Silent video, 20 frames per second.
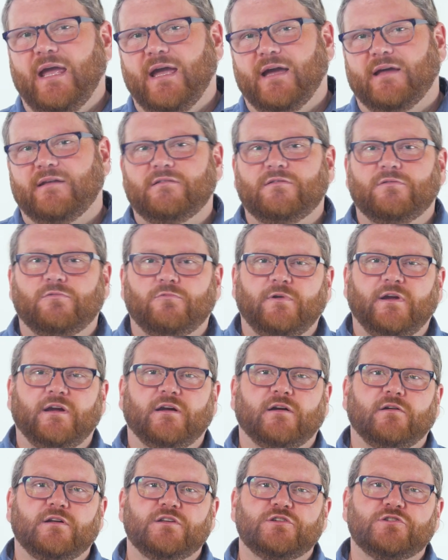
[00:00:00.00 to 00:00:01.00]
and we are
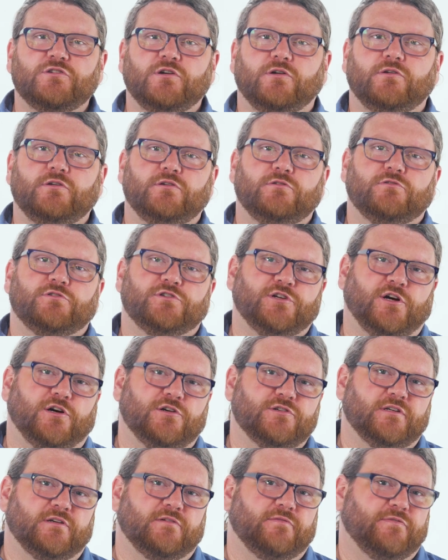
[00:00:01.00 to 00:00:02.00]
going to show you
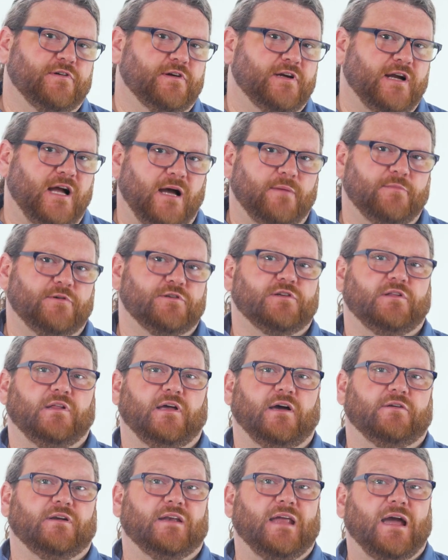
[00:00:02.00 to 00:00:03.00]
Chargent for Commerce
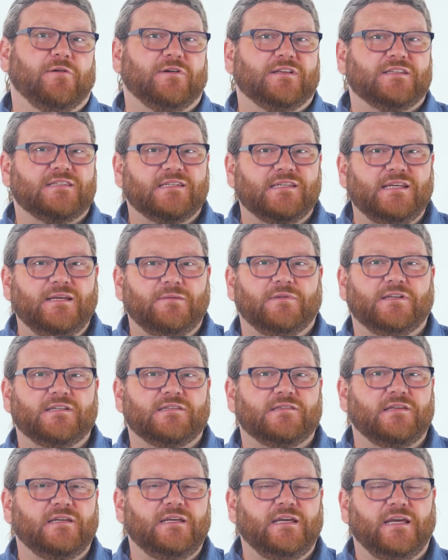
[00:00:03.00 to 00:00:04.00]
Cloud and how it
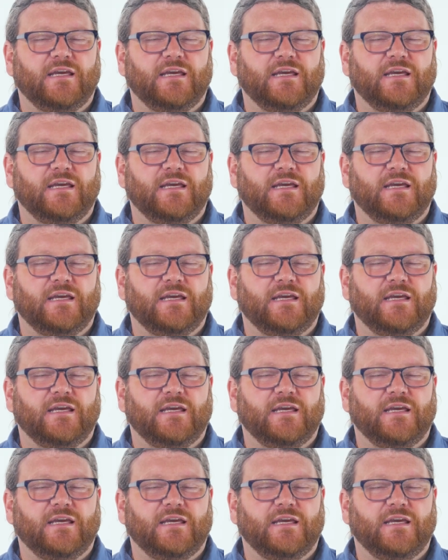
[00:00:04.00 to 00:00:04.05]
seamlessly